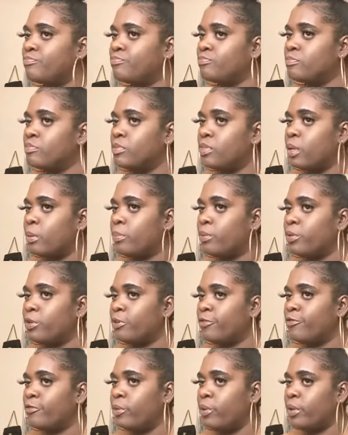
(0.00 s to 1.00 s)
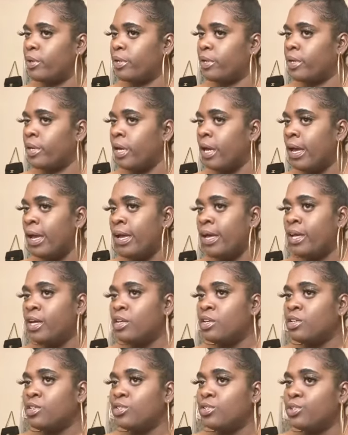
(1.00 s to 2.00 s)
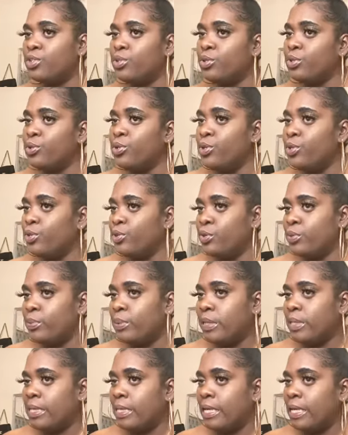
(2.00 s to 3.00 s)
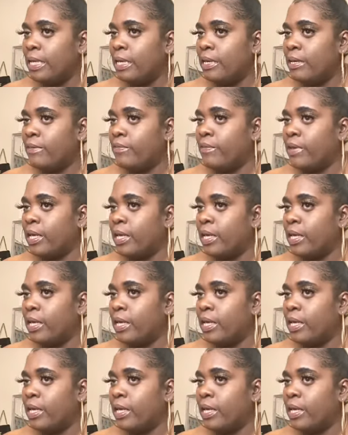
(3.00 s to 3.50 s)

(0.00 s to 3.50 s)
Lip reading: Number four, do you believe